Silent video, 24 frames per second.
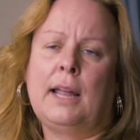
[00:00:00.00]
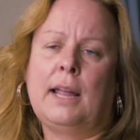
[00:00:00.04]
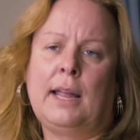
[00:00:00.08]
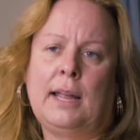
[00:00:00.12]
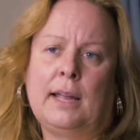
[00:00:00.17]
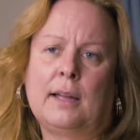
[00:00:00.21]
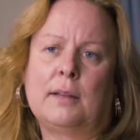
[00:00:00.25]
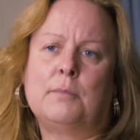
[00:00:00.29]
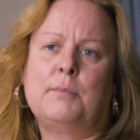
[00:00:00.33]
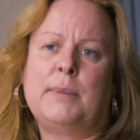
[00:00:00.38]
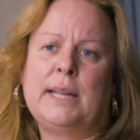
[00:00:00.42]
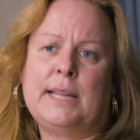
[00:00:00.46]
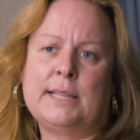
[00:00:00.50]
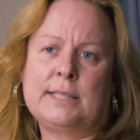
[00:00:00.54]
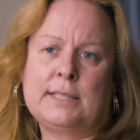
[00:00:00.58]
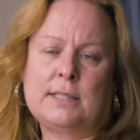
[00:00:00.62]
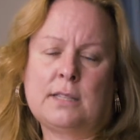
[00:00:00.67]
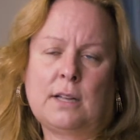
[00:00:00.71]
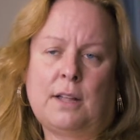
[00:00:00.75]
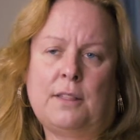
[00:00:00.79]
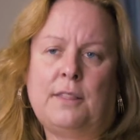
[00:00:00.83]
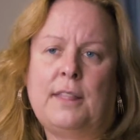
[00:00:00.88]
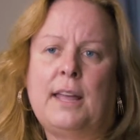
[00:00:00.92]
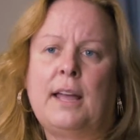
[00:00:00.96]
and
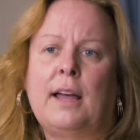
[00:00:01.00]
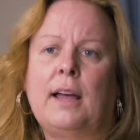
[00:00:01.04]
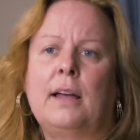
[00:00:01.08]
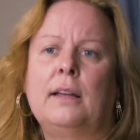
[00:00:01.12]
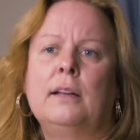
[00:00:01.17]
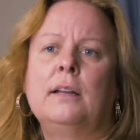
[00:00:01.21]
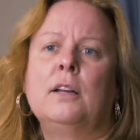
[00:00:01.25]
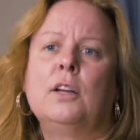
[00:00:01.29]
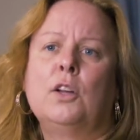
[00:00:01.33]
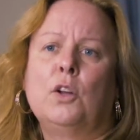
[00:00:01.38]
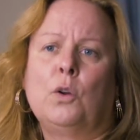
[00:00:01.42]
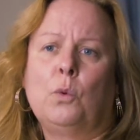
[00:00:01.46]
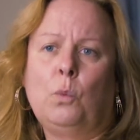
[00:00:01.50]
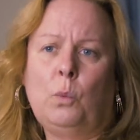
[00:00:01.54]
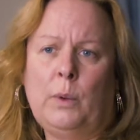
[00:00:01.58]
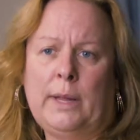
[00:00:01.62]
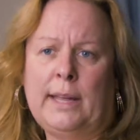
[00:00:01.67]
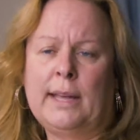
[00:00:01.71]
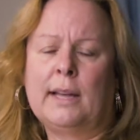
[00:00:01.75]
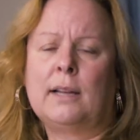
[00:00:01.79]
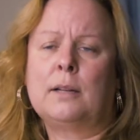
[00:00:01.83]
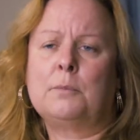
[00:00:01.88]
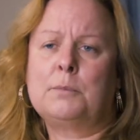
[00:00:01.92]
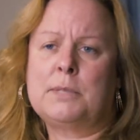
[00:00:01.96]
based on that,
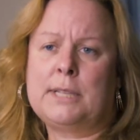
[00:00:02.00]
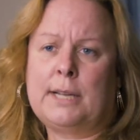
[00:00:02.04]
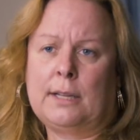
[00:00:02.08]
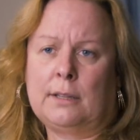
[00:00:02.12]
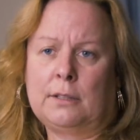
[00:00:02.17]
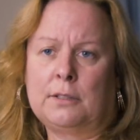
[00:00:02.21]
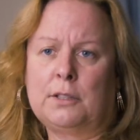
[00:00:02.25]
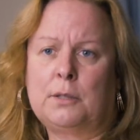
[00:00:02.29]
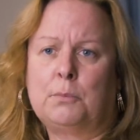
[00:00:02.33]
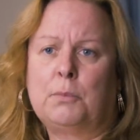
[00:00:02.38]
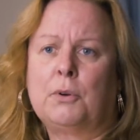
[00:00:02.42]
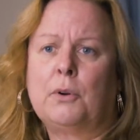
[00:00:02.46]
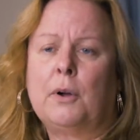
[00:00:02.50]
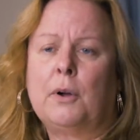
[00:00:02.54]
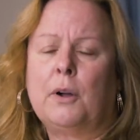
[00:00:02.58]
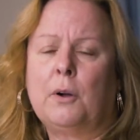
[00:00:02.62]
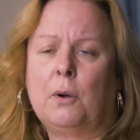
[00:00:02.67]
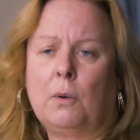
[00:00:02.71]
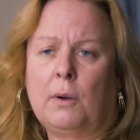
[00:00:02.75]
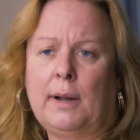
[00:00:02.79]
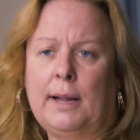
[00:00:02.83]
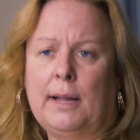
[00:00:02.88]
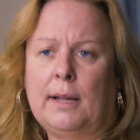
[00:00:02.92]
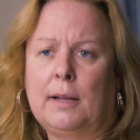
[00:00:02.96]
we help tailor the
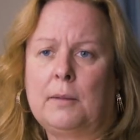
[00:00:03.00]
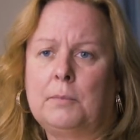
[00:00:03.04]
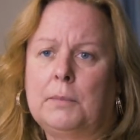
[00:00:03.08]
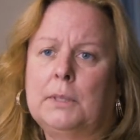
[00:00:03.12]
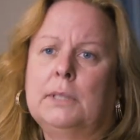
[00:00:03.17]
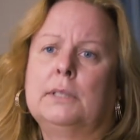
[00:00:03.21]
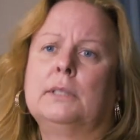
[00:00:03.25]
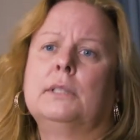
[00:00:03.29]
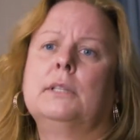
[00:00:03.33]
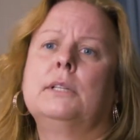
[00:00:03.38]
program